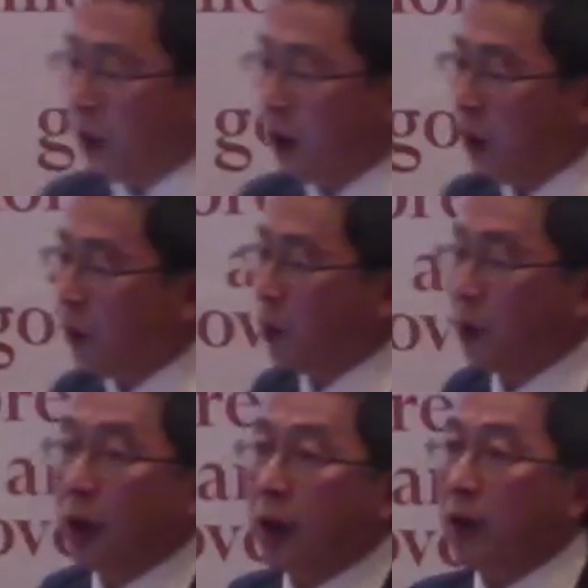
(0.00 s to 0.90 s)
If you
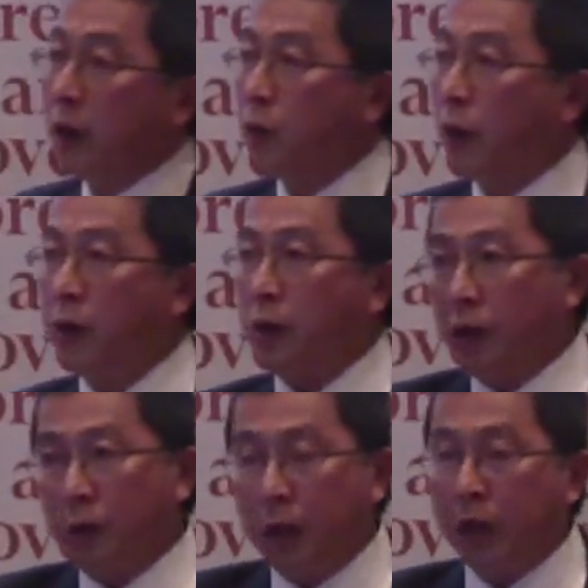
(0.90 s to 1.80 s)
look carefully,
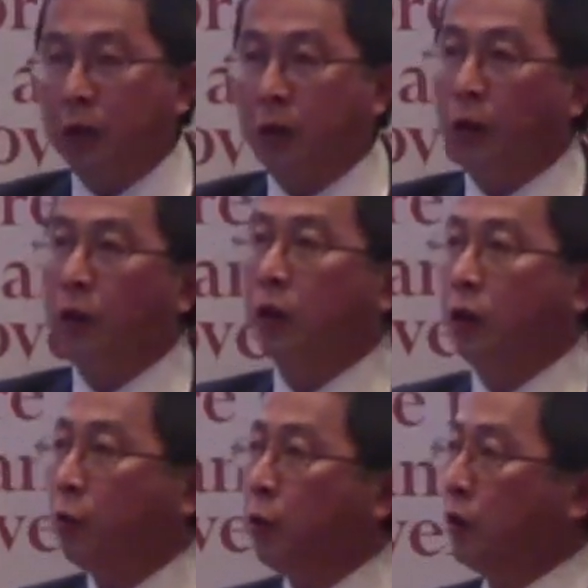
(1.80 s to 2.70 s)
again, this one,
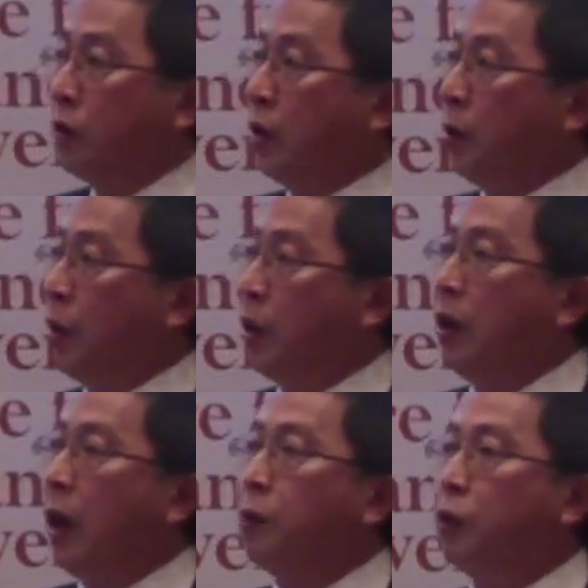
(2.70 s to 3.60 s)
please don't
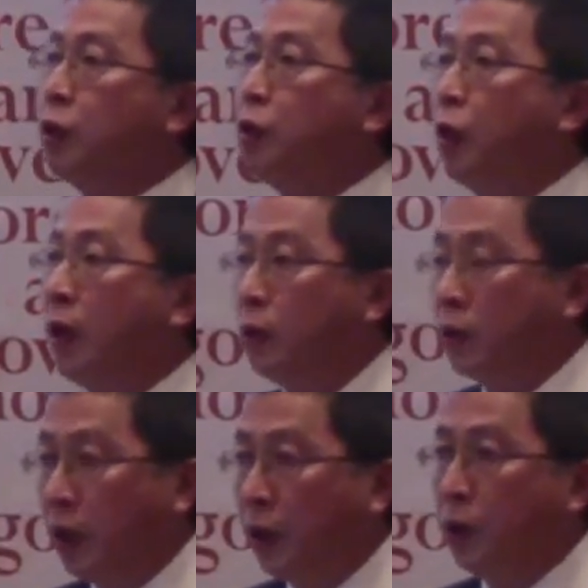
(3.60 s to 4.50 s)
accuse me of cherry
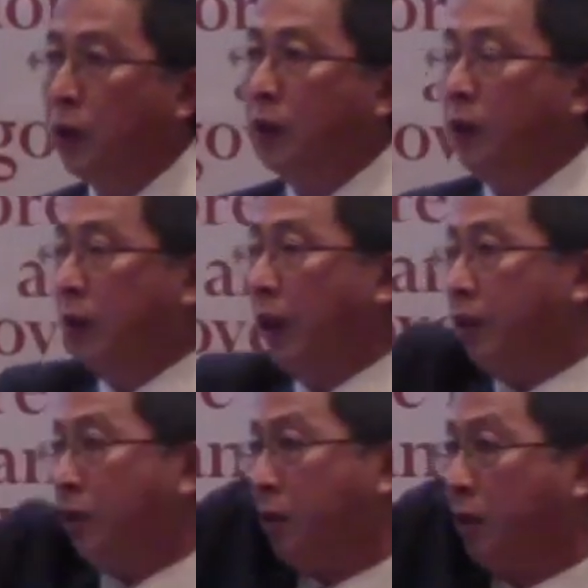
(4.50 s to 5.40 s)
picking. I'm just trying to
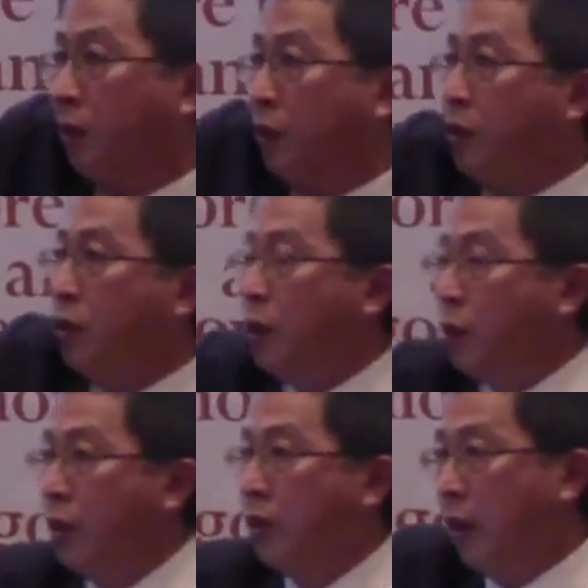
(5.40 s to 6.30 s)
tell you that the
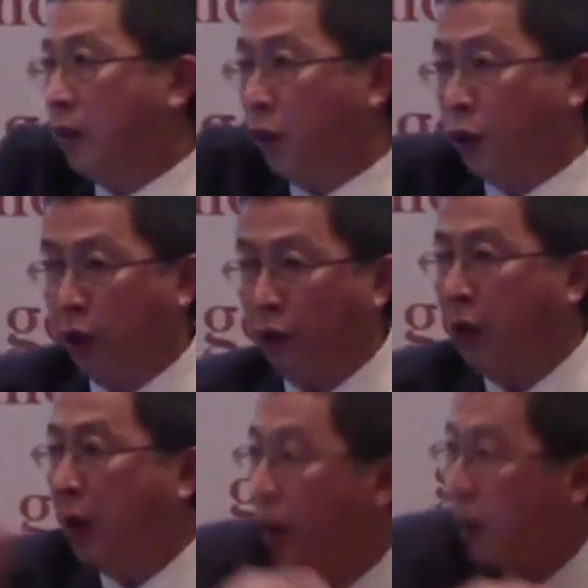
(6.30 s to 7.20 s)
tendency of this
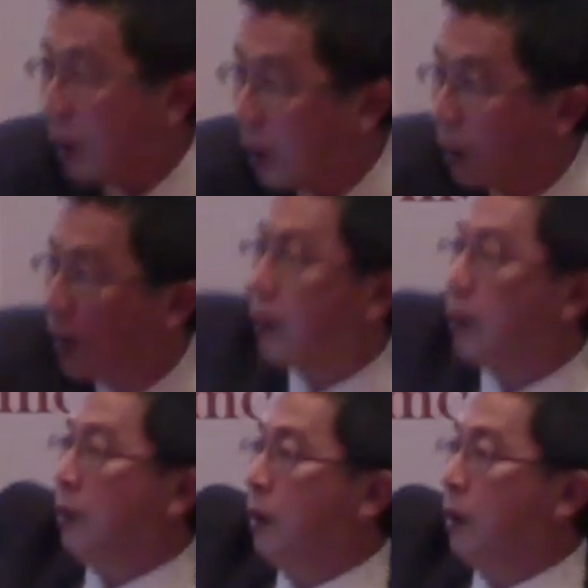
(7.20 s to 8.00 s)
decrease has a shift.